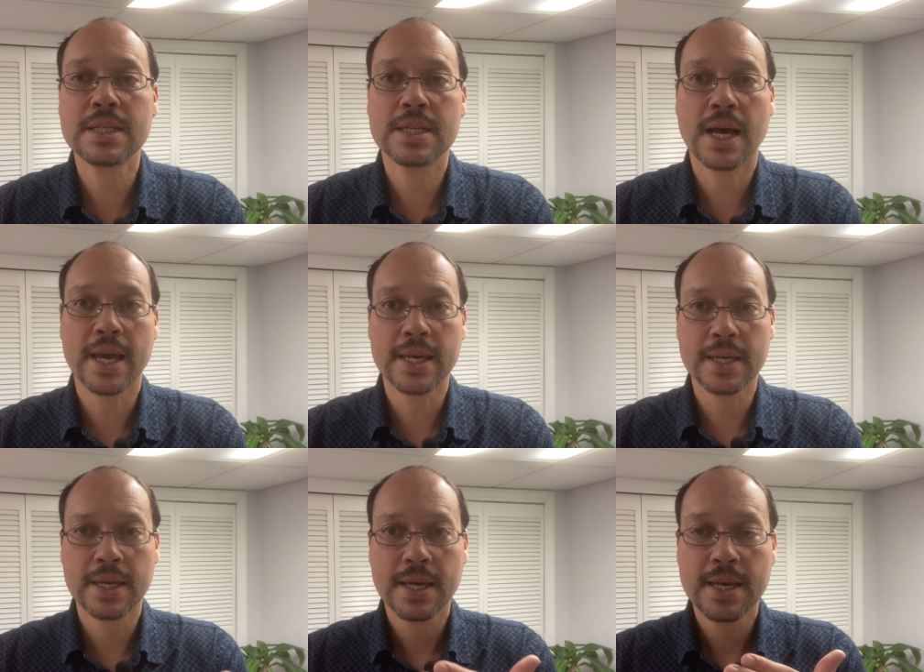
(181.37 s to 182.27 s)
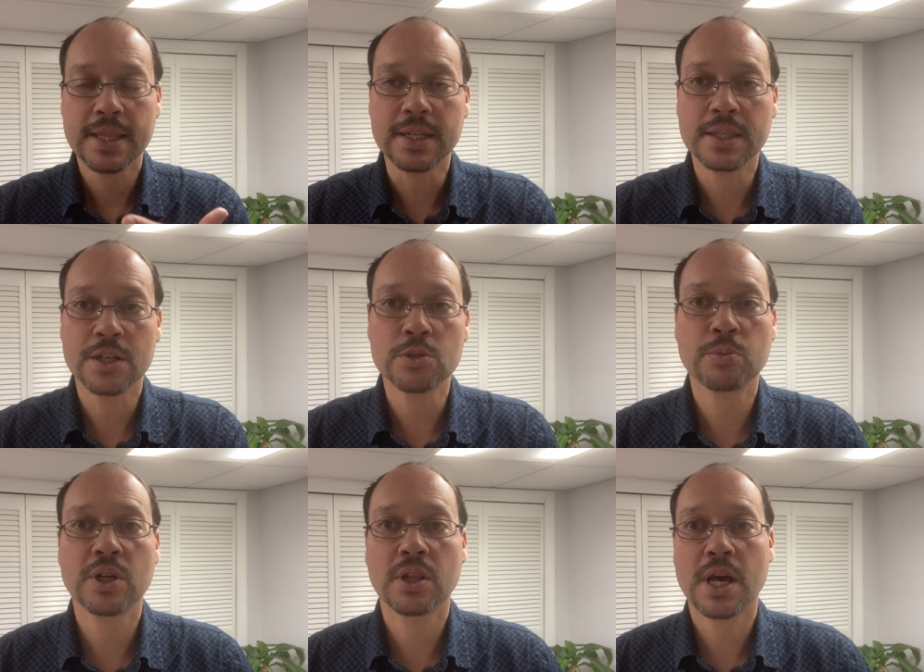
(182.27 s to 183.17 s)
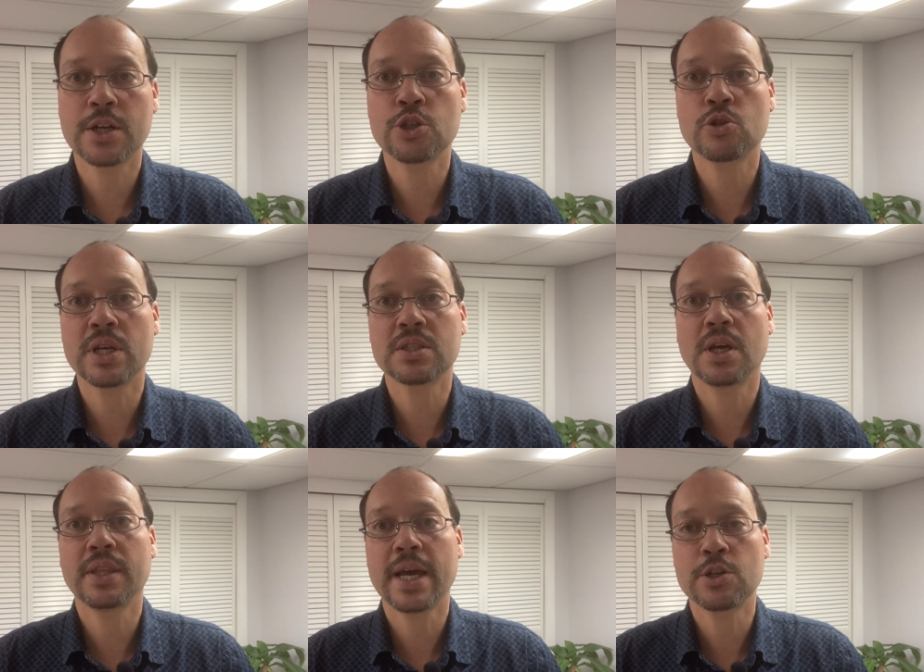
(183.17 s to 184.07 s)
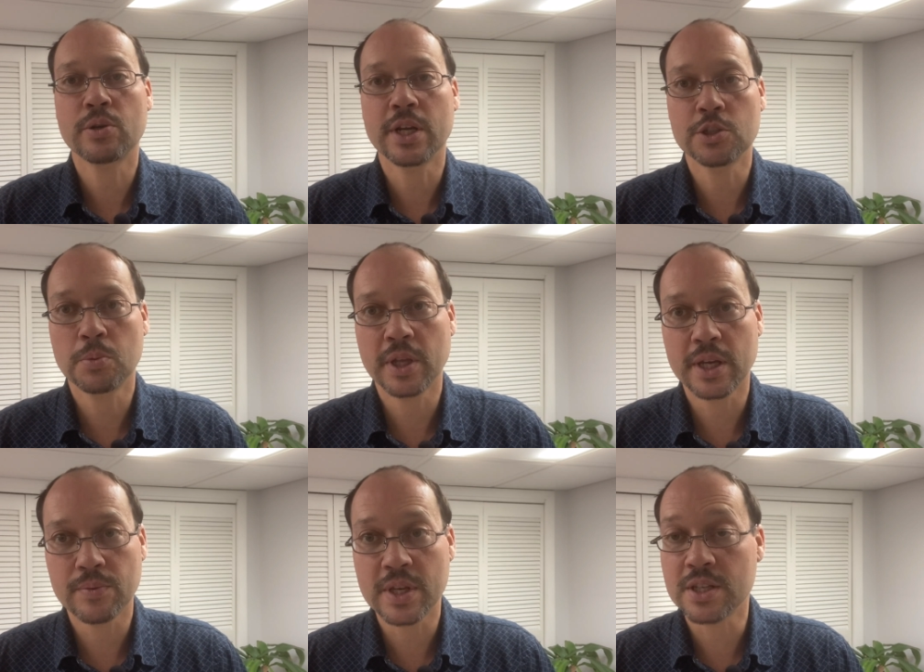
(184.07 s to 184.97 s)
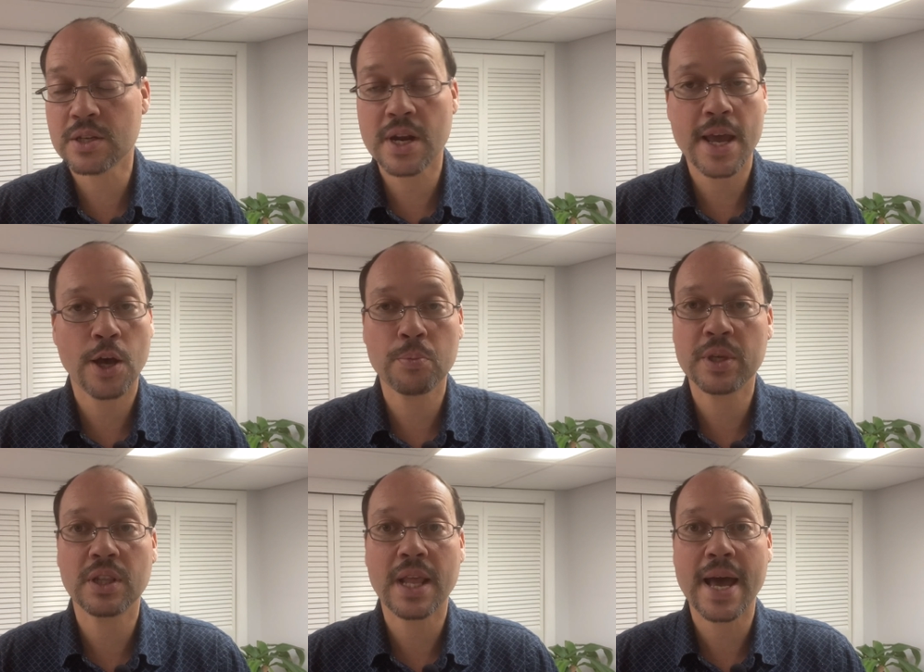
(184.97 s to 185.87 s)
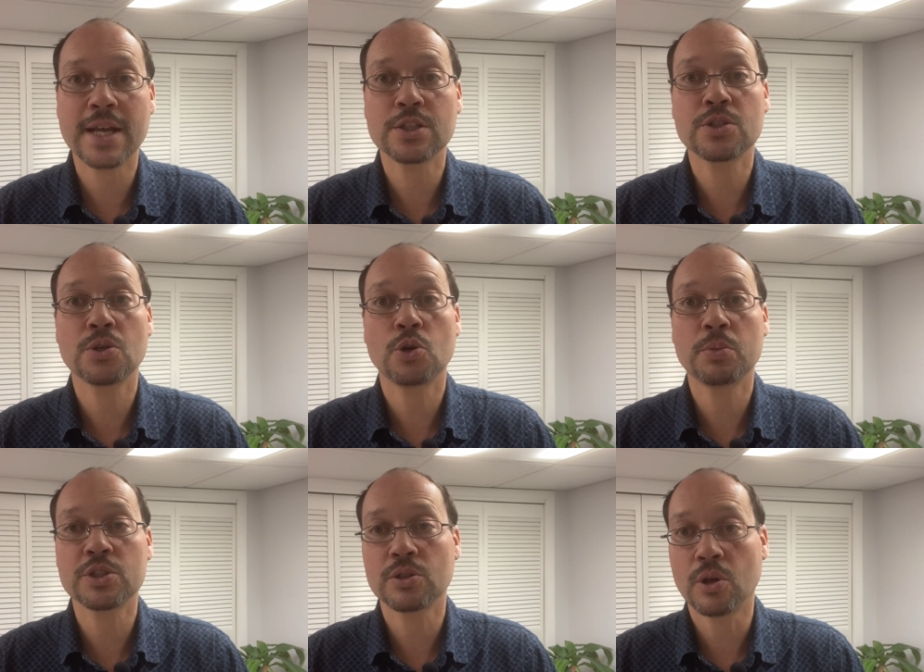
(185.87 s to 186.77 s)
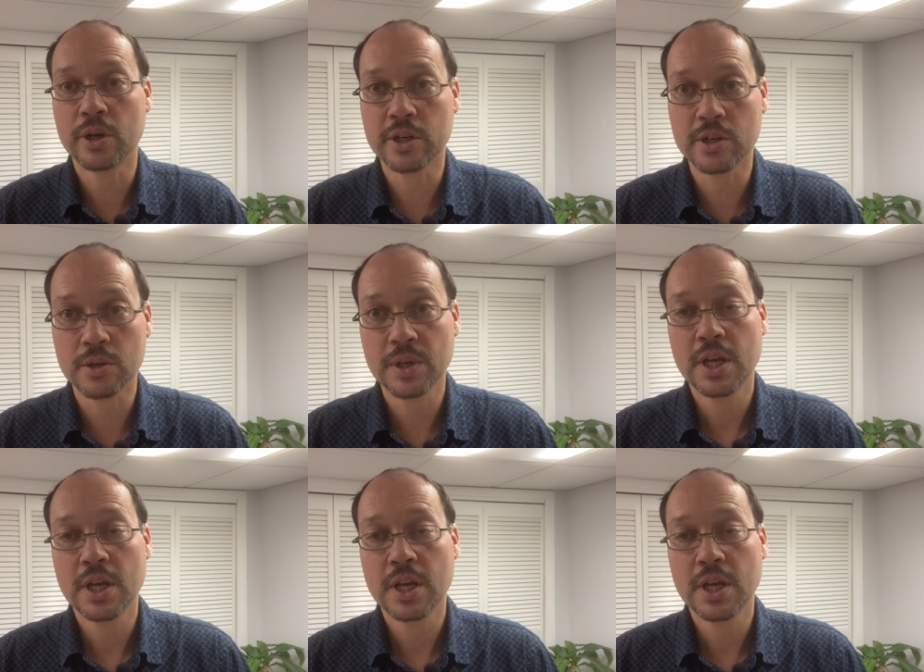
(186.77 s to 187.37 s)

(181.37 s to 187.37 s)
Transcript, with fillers: diet that doesn't put a lot of stress on that transplant. And it's going to help it last so much longer.